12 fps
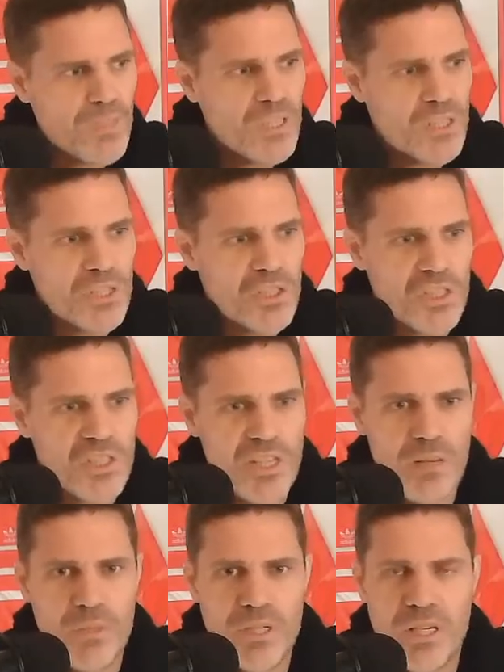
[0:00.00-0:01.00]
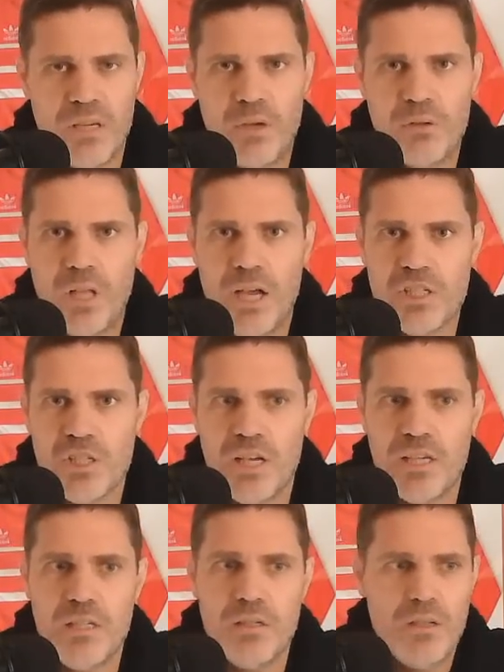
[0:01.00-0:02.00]
since the statement came out last
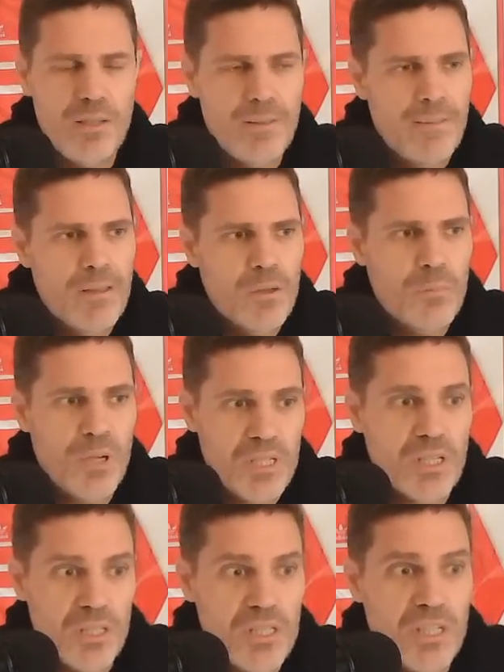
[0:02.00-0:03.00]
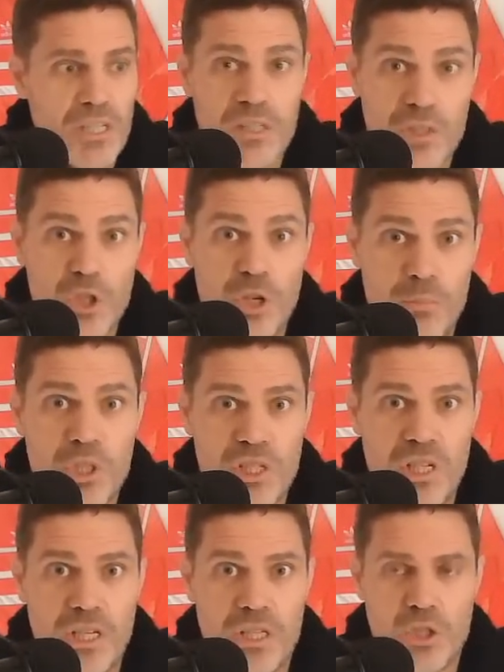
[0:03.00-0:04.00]
night, basically saying Jim is
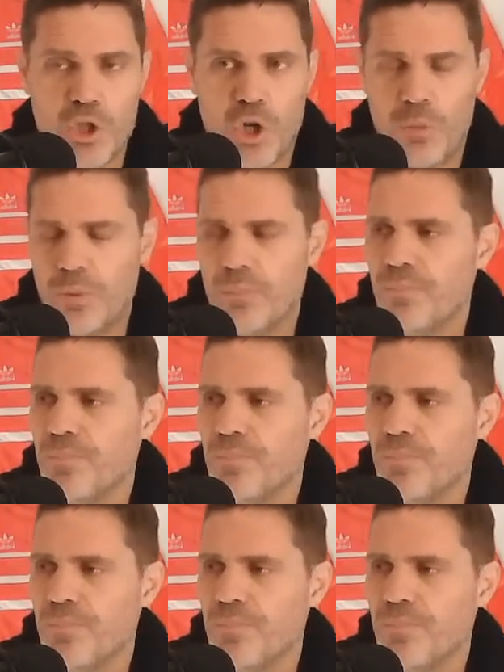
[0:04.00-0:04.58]
staying in a job.